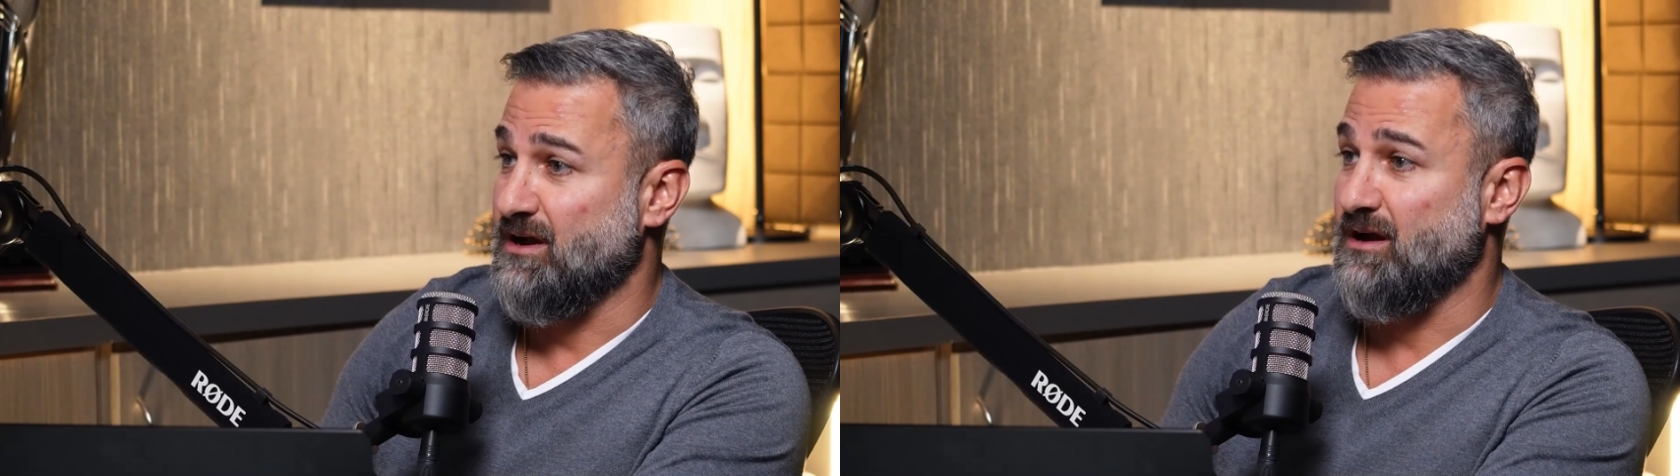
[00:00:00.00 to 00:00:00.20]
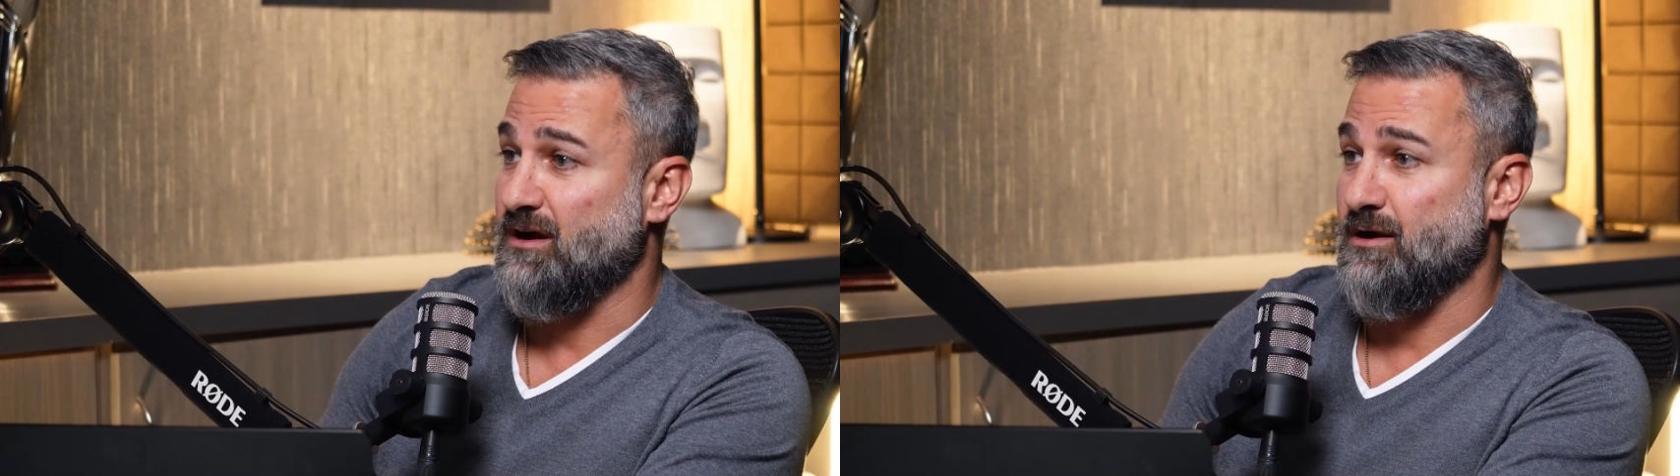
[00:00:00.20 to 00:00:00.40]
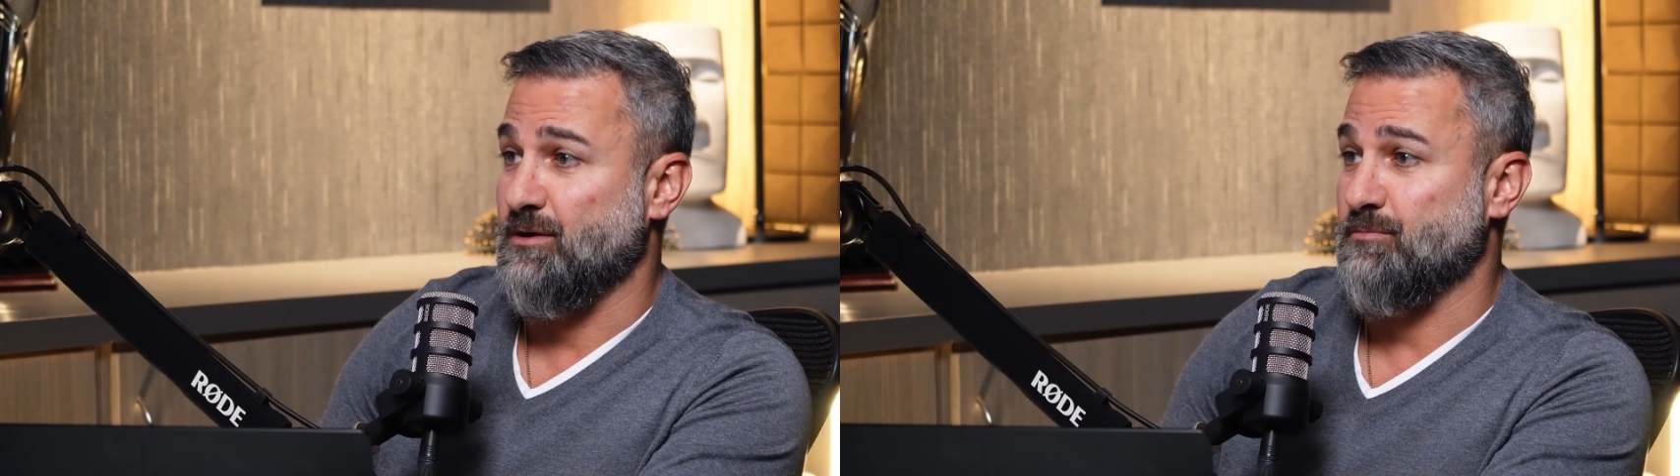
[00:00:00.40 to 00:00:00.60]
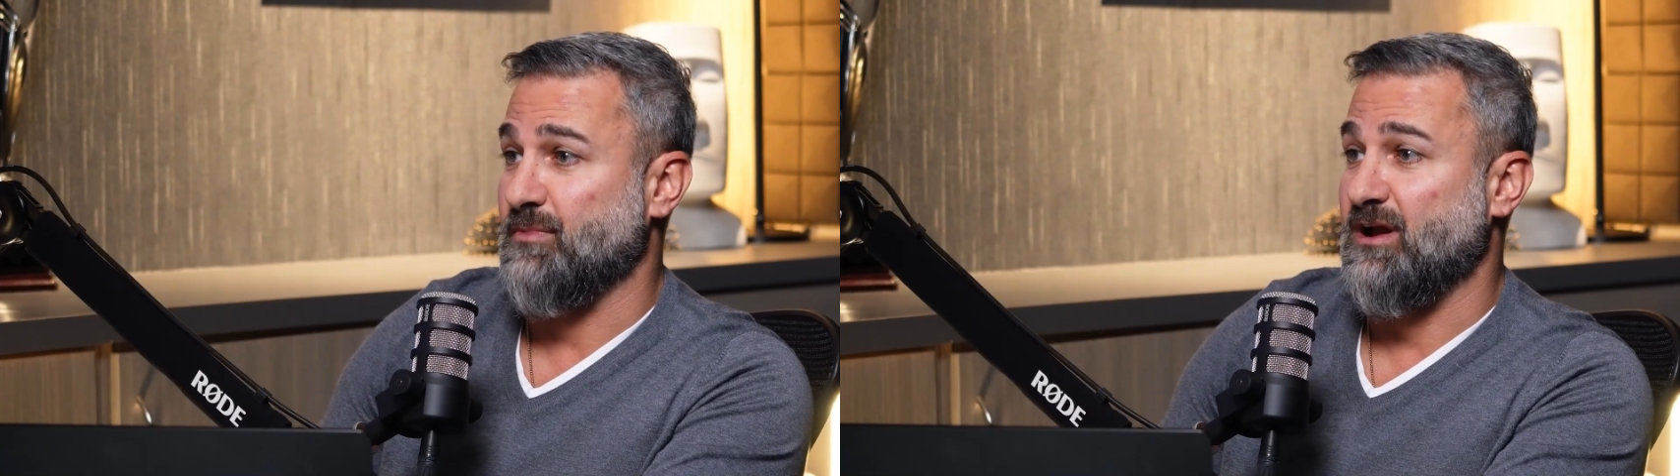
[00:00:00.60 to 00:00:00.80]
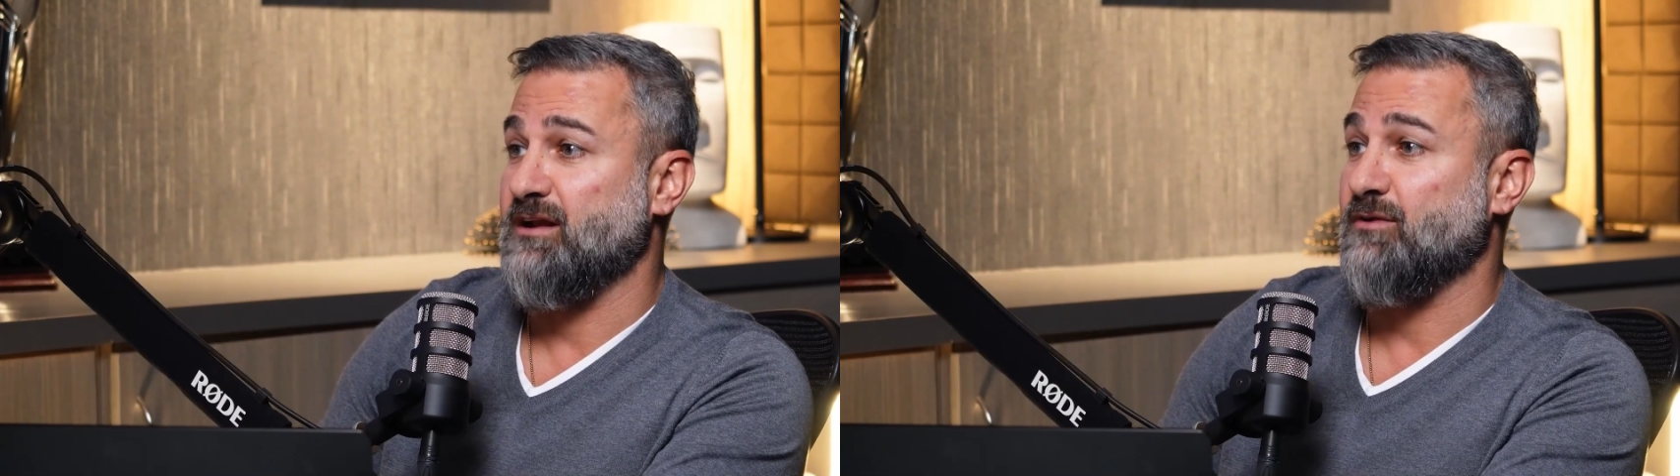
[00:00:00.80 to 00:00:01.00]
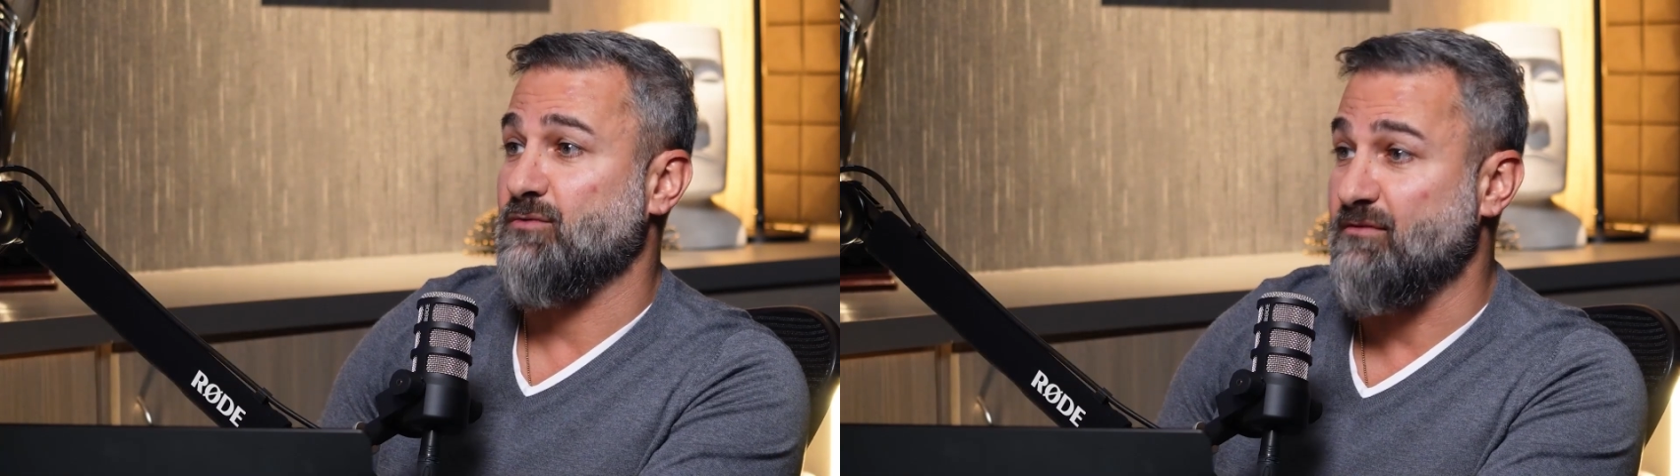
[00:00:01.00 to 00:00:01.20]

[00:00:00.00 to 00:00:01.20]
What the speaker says: kind of